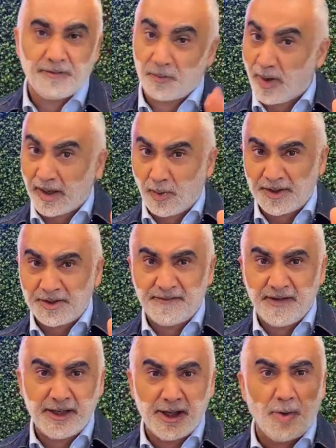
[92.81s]
If you want to watch the
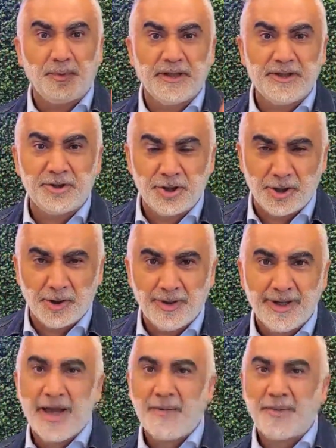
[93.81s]
video, please do.
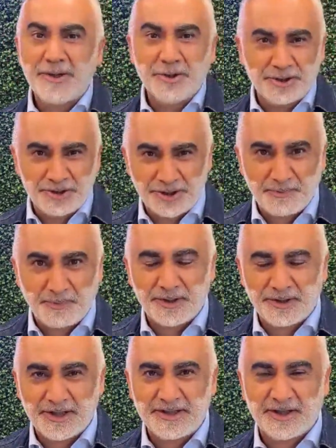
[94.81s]
But you can just
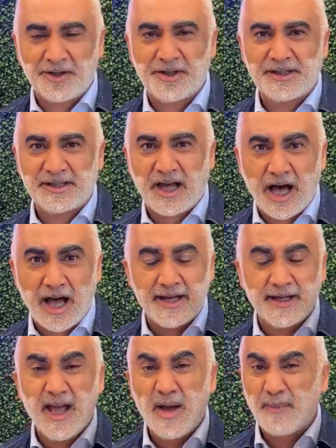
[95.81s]
put this on the
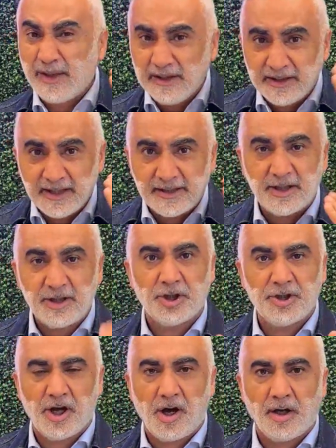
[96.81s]
side, but listen to
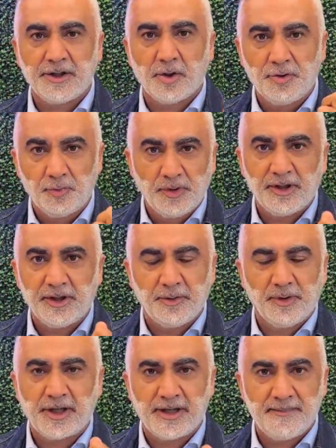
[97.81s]
the audio. It's really
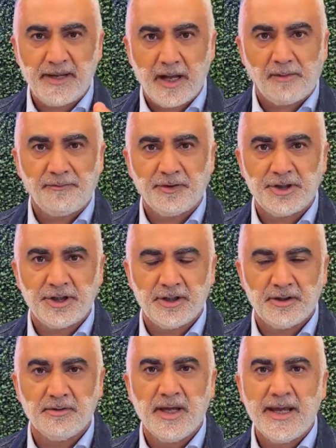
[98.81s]
going to be helpful to
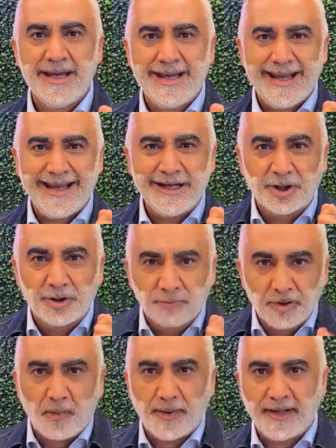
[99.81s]
you in
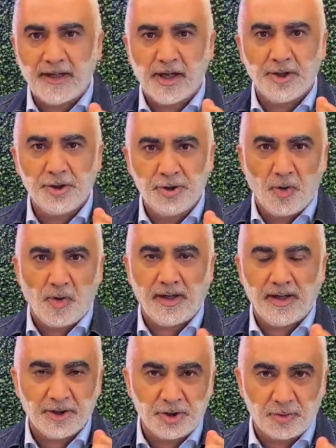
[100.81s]
growing
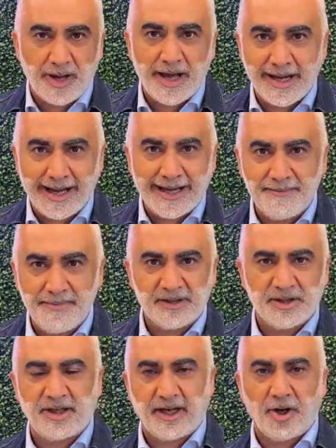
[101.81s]
your dry eye
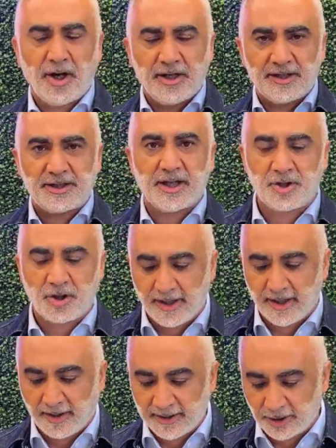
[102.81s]
business today. All right, let's get
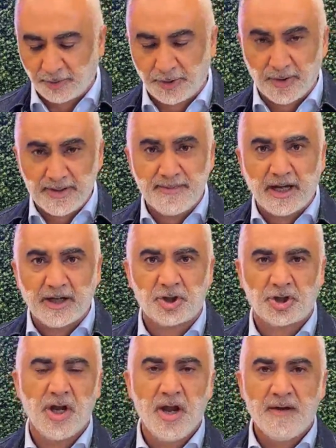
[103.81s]
started. All right, so 30
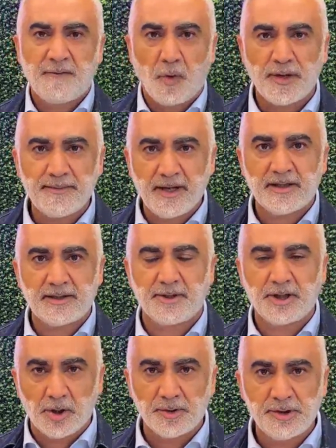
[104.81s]
minutes, 40 minutes. I'm
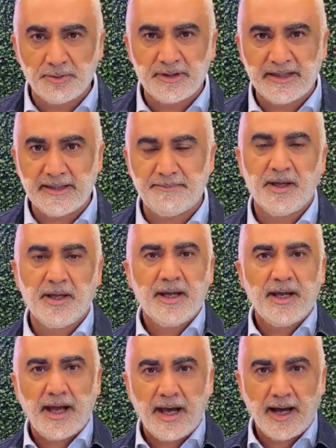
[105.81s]
going to go into it deep.
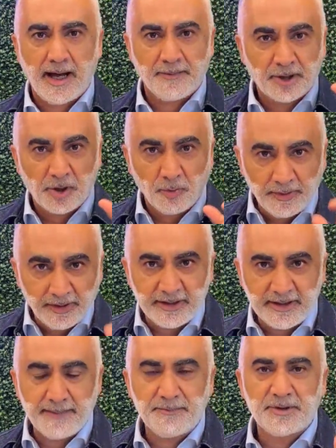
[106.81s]
I'm going to go really
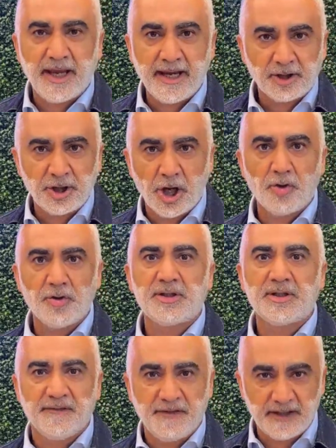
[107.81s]
deep. Take notes.
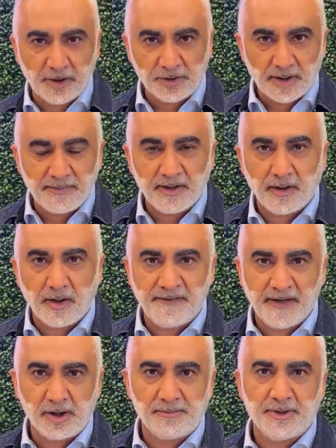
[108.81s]
The video is going to be
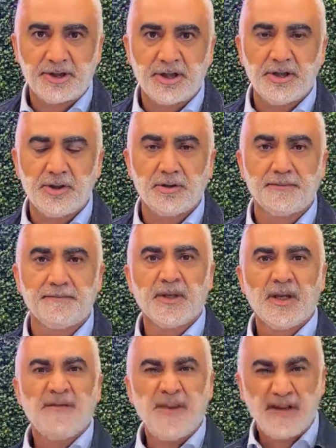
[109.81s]
available to you.
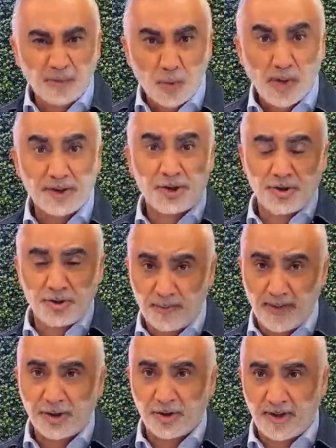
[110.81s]
If you have questions,
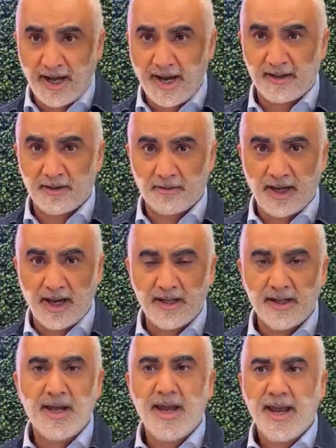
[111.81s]
raise your hand, okay?
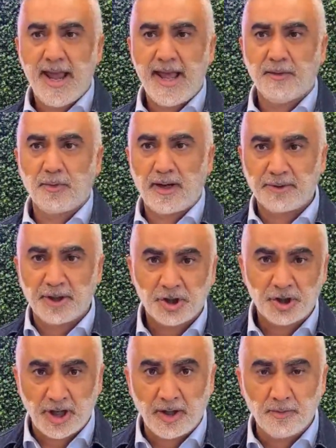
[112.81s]
And what I'm going to
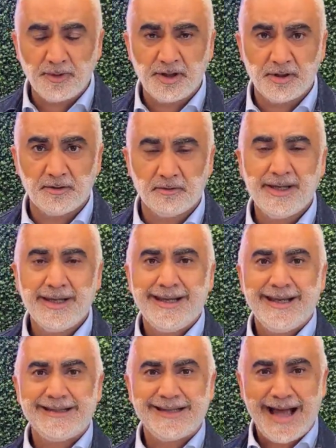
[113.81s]
share with you
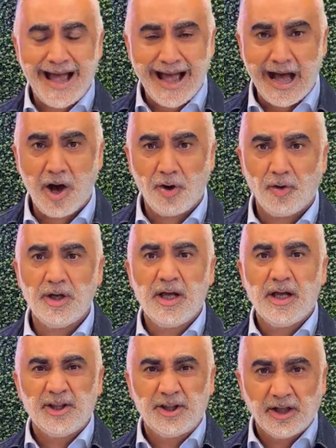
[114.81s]
is how
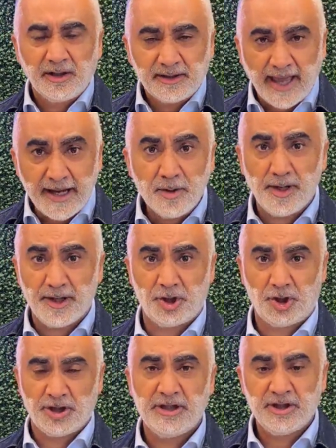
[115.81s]
the
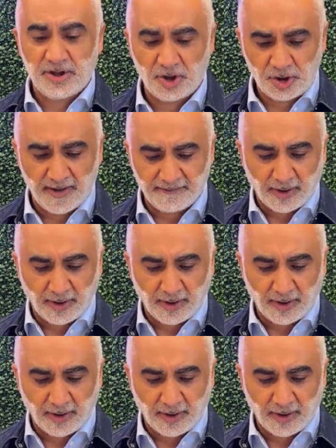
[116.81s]
language needs to shift.